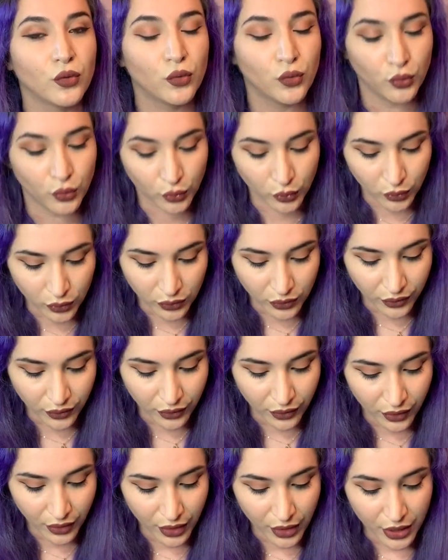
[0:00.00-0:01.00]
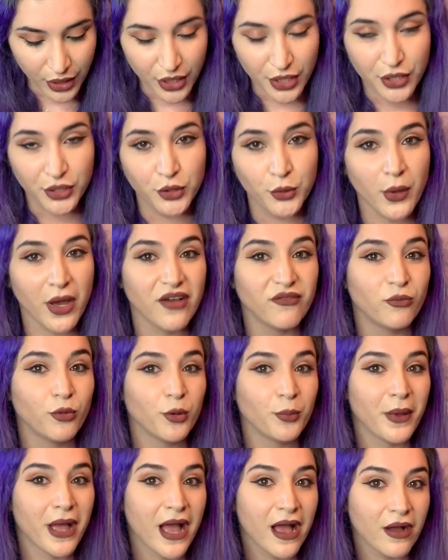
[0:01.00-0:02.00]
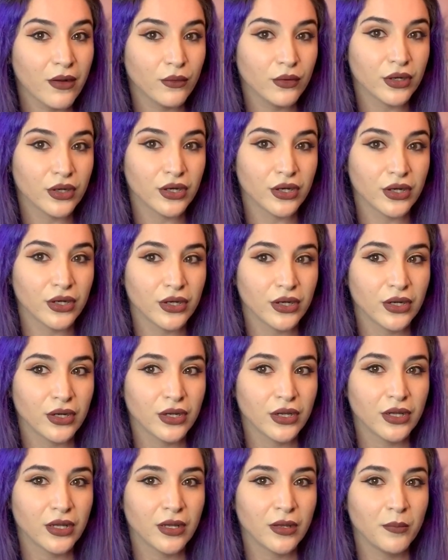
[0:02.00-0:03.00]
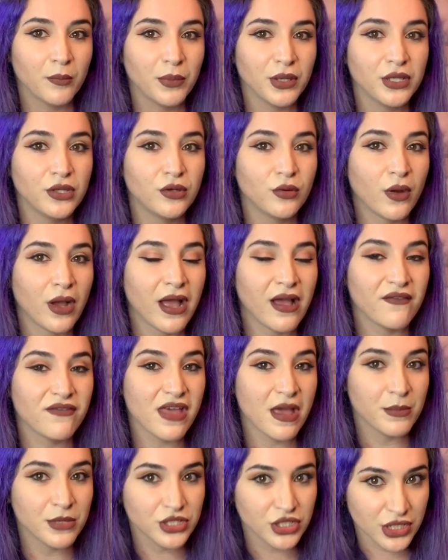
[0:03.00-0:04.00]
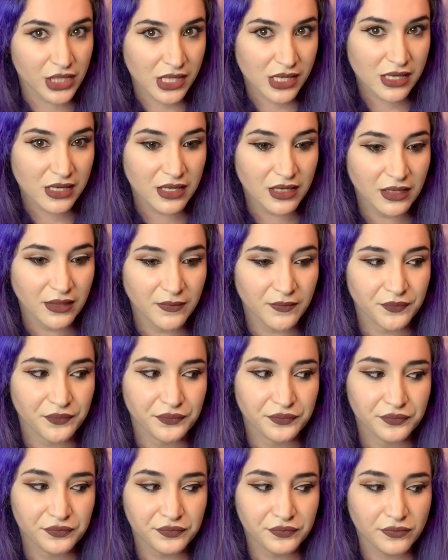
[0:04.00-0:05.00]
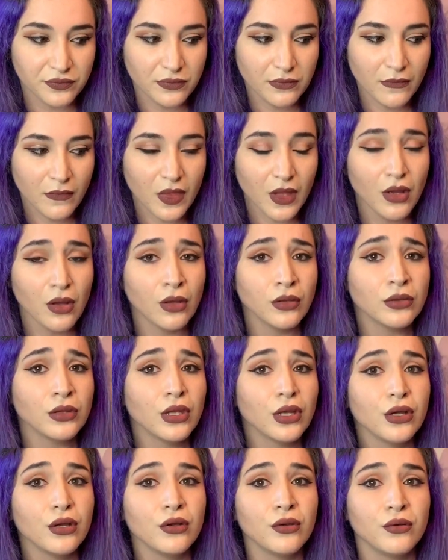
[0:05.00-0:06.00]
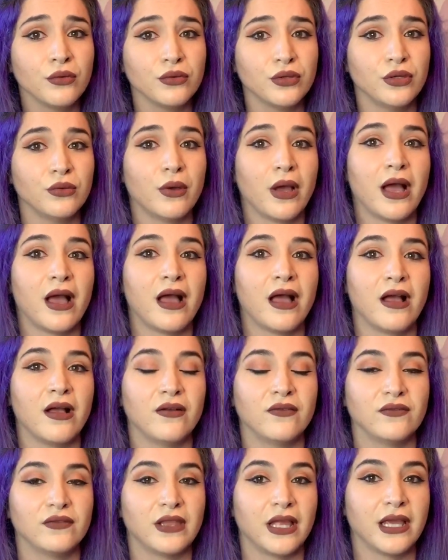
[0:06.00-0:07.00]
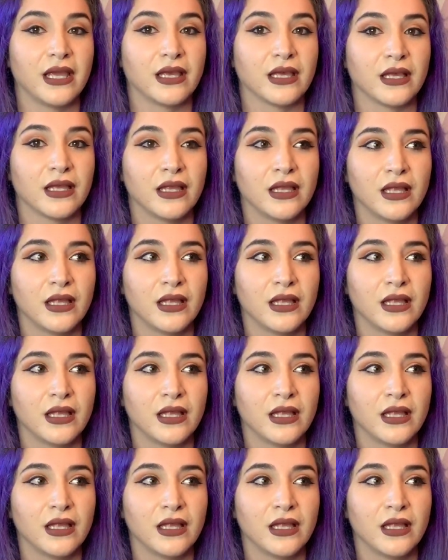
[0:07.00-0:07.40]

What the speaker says: cool, you have more power, but you don't have that much heat. On low, you have like